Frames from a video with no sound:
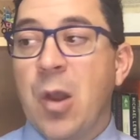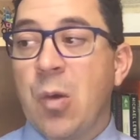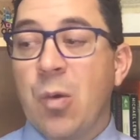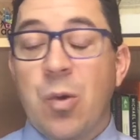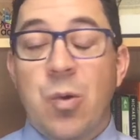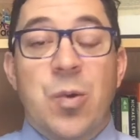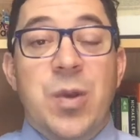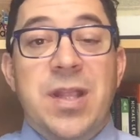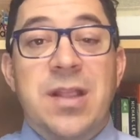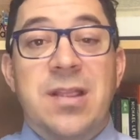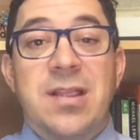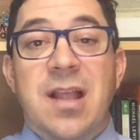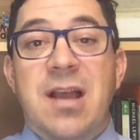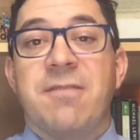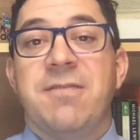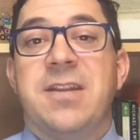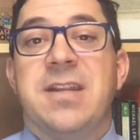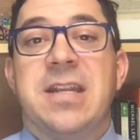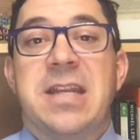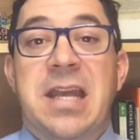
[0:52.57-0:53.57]
Well, we
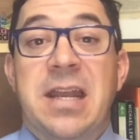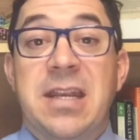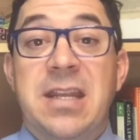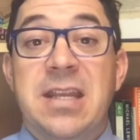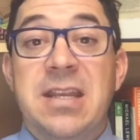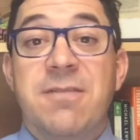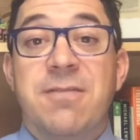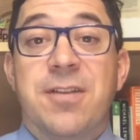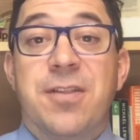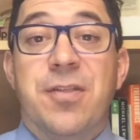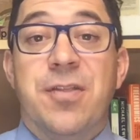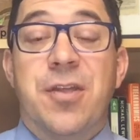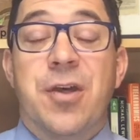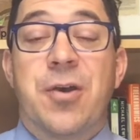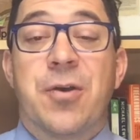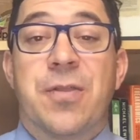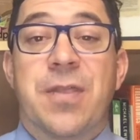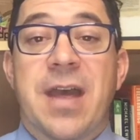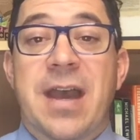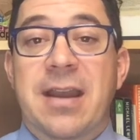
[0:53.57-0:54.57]
loved it, and even
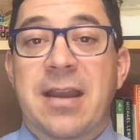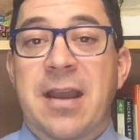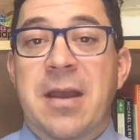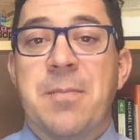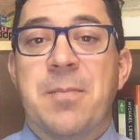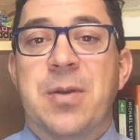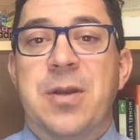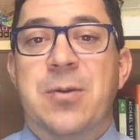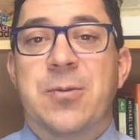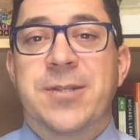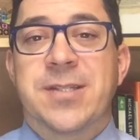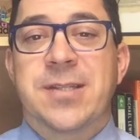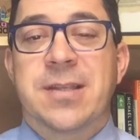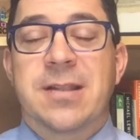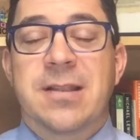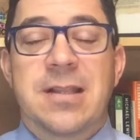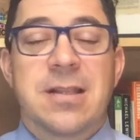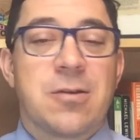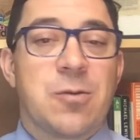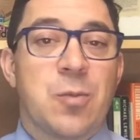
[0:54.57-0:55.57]
though that company was a
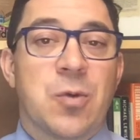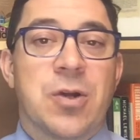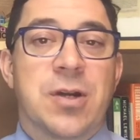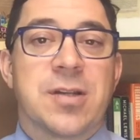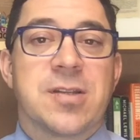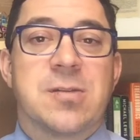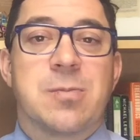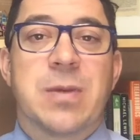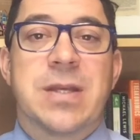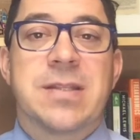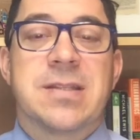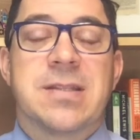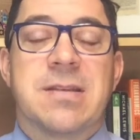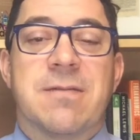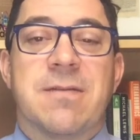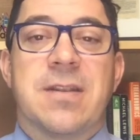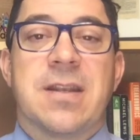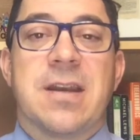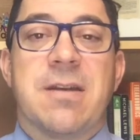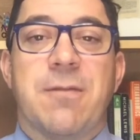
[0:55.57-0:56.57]
little more
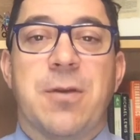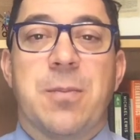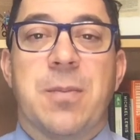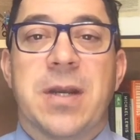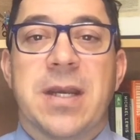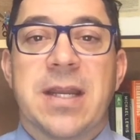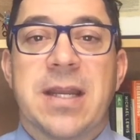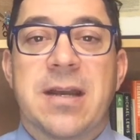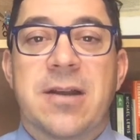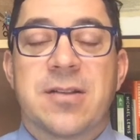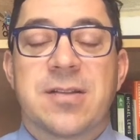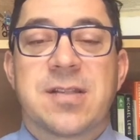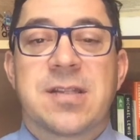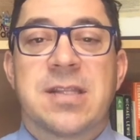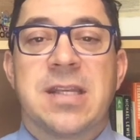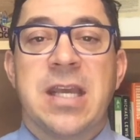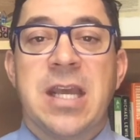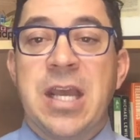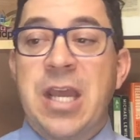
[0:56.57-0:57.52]
expensive than everybody else,